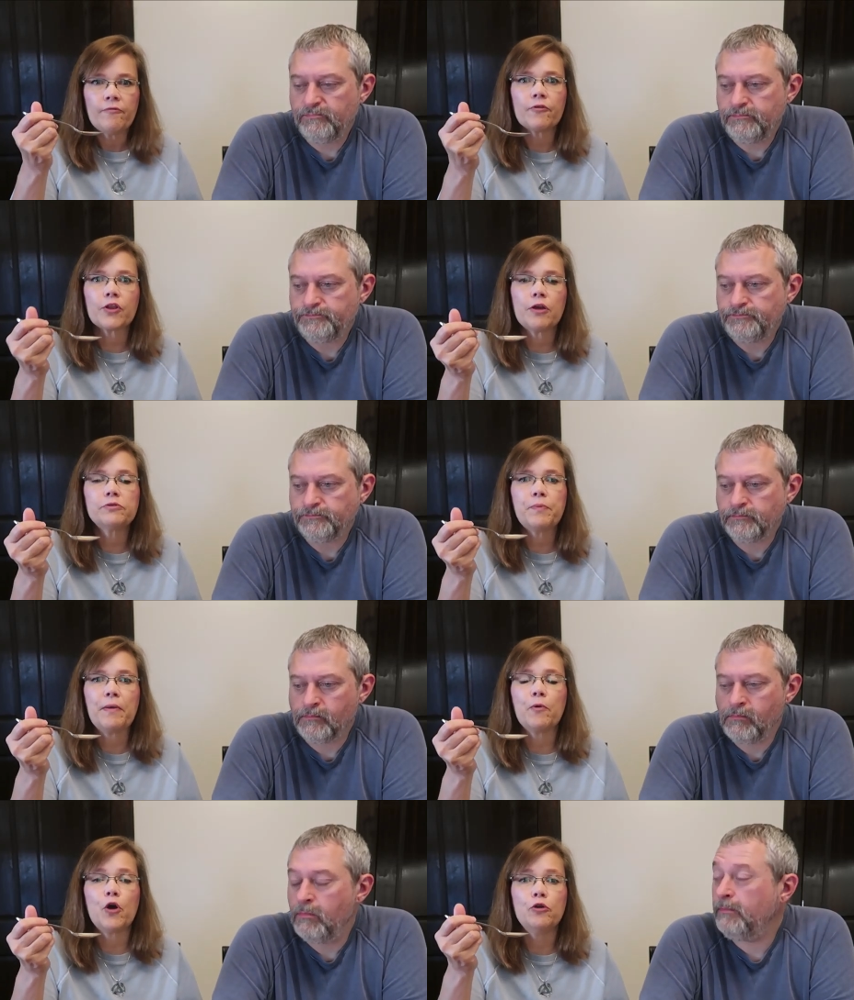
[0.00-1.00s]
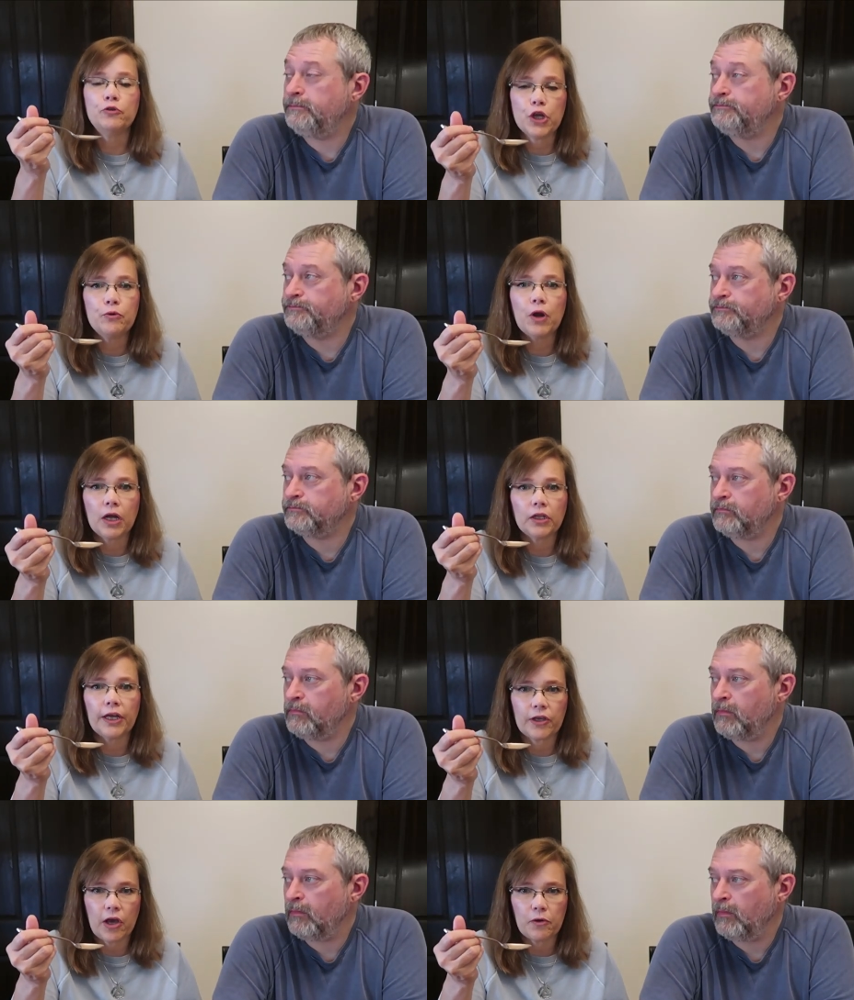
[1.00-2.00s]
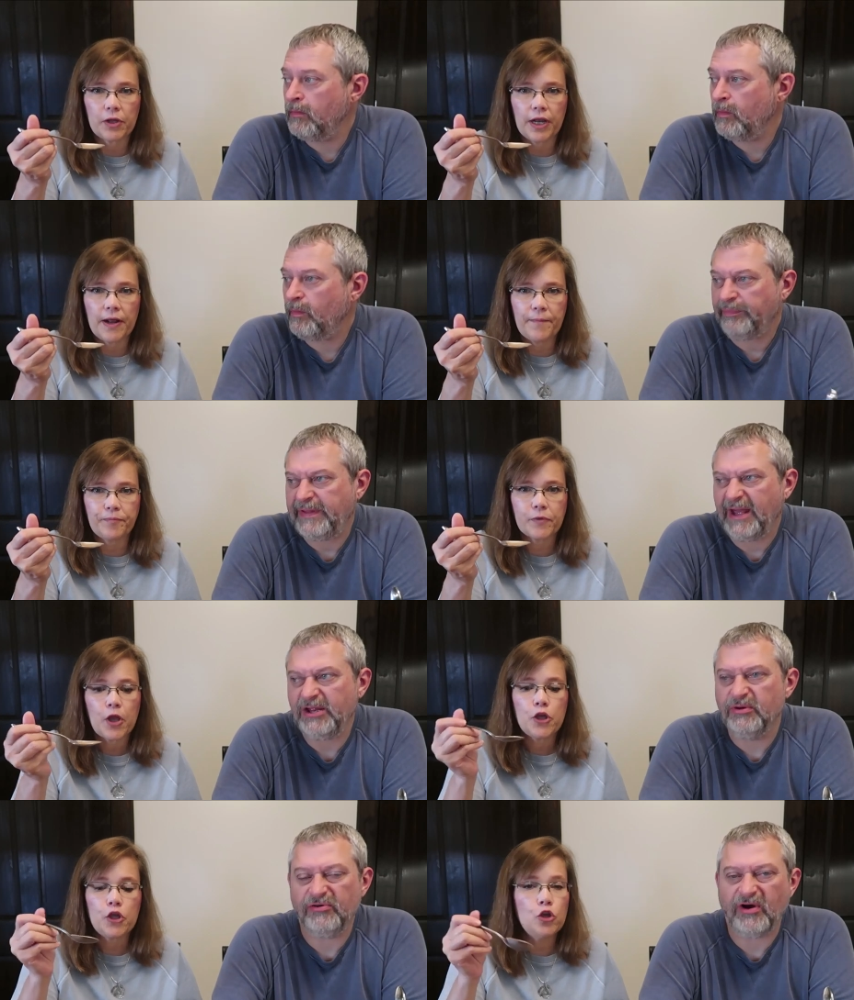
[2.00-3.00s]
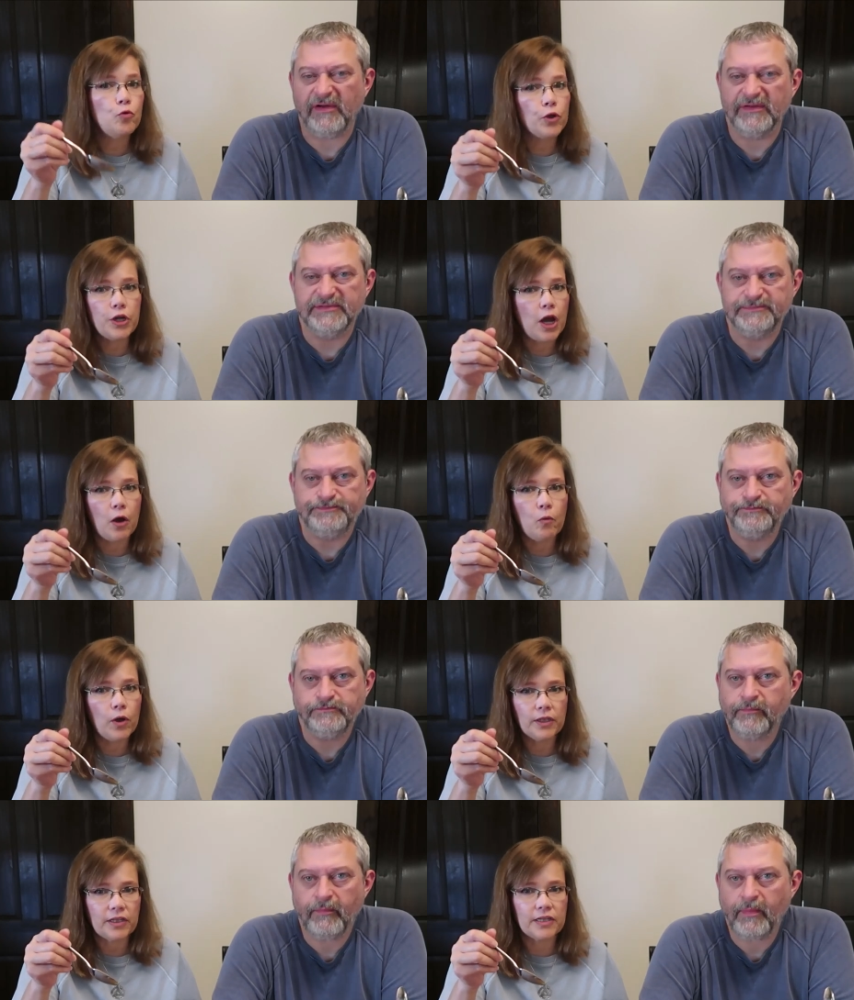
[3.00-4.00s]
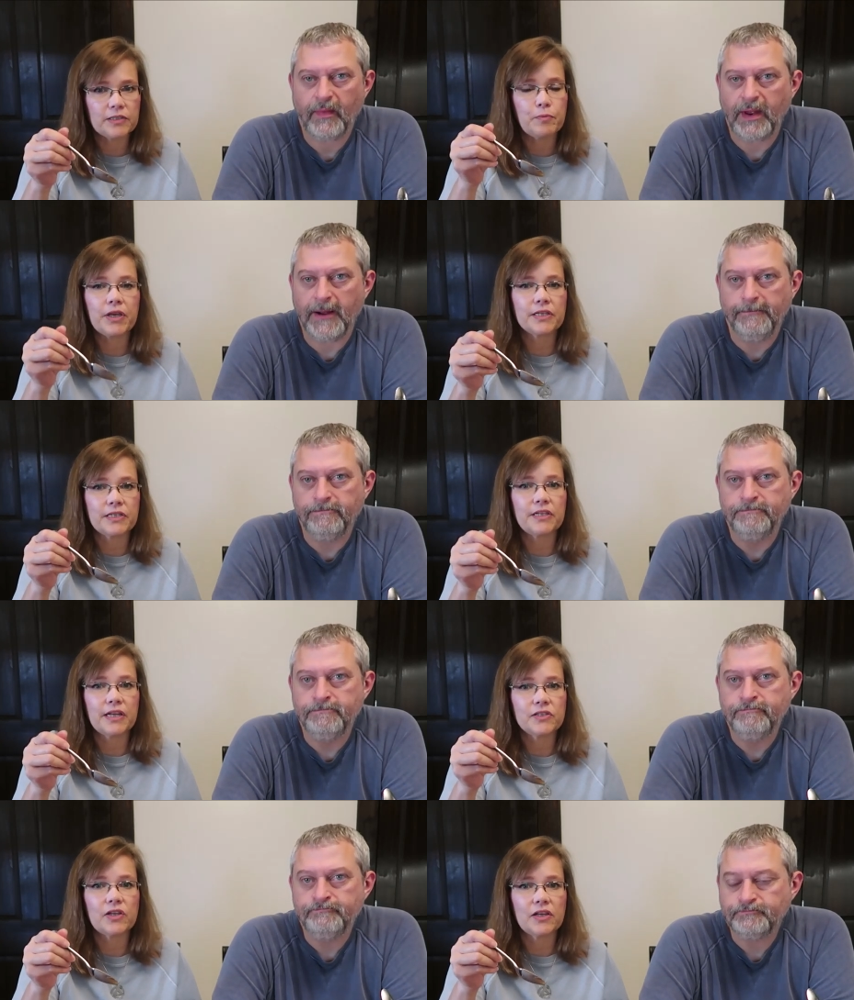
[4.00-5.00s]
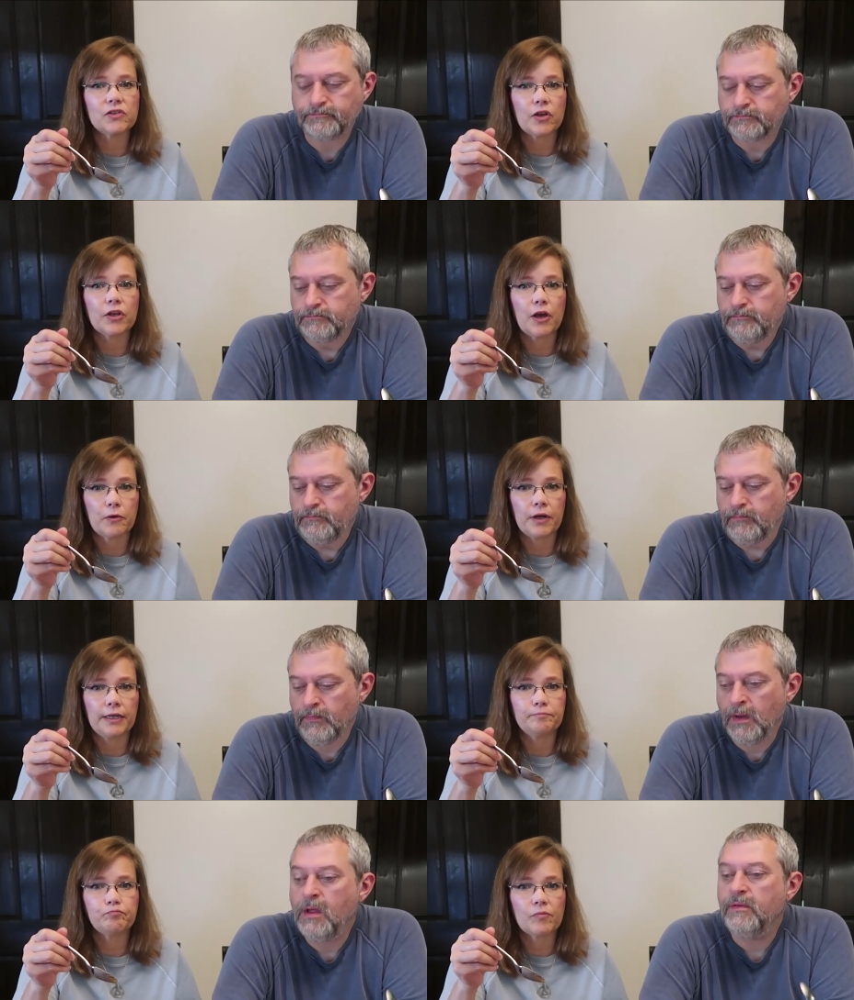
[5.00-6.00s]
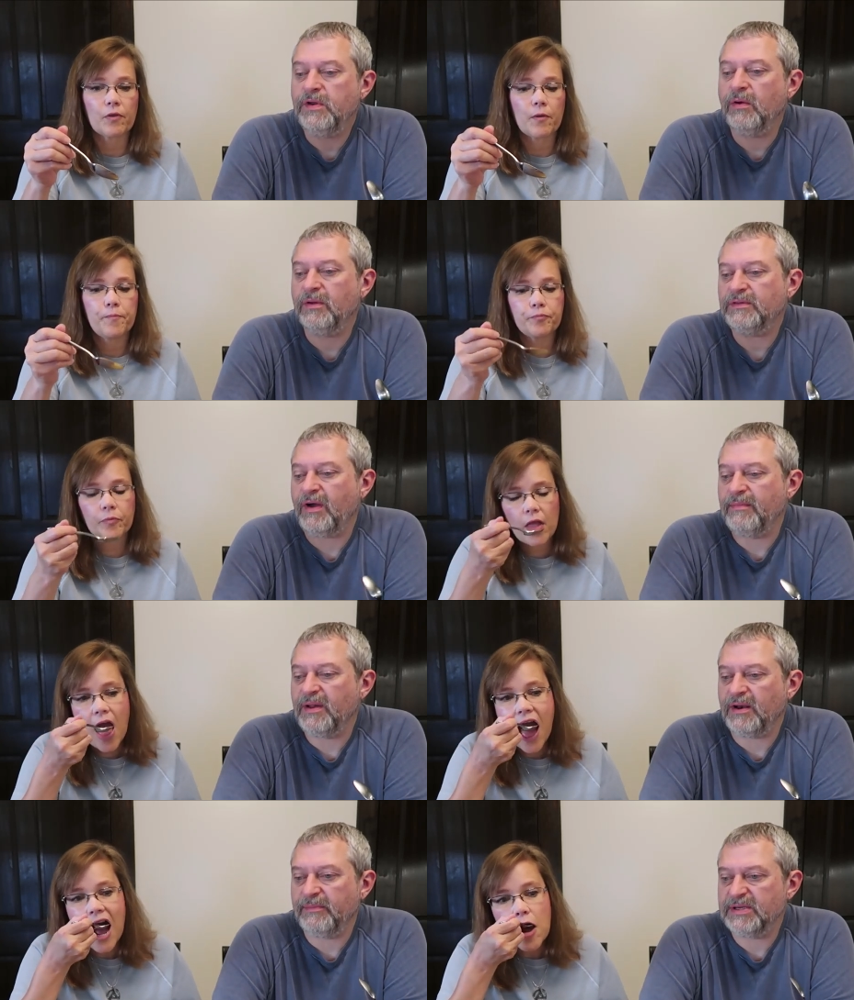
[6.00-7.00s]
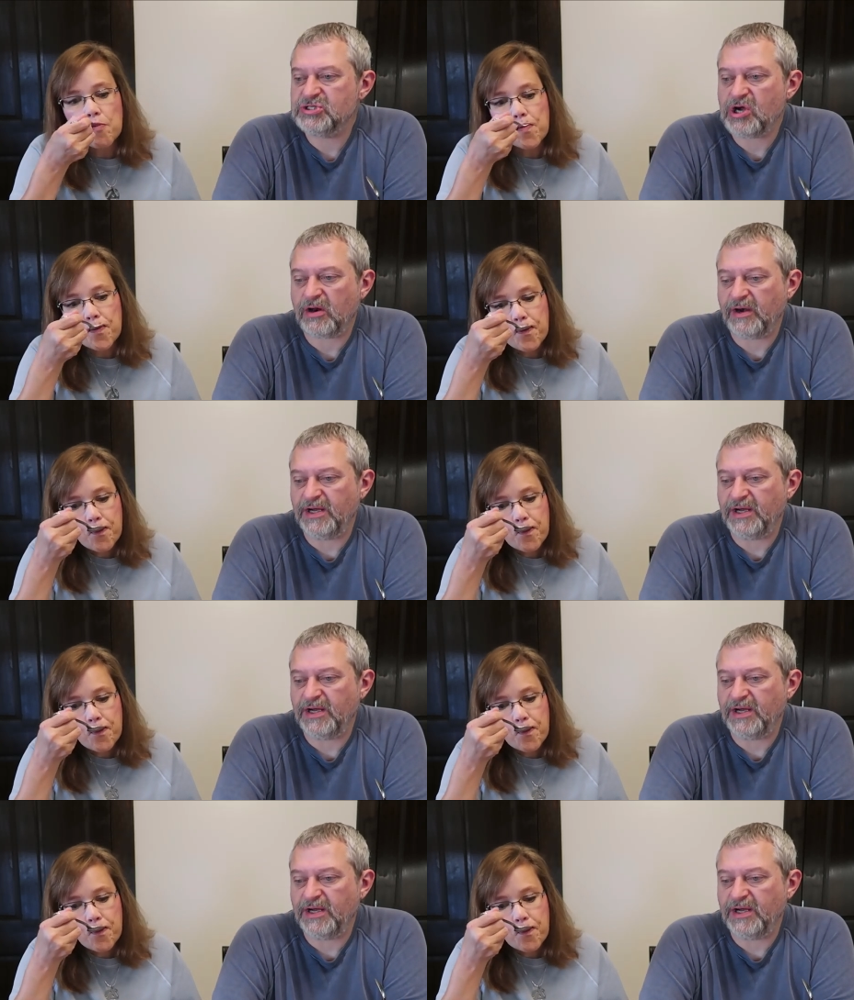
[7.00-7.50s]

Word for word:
Speaker 1: for those people who do not like coconut, yeah, you would you would not want this yeah. because it does taste like coconut.
Speaker 2: You know what though? I'm not a big chocolate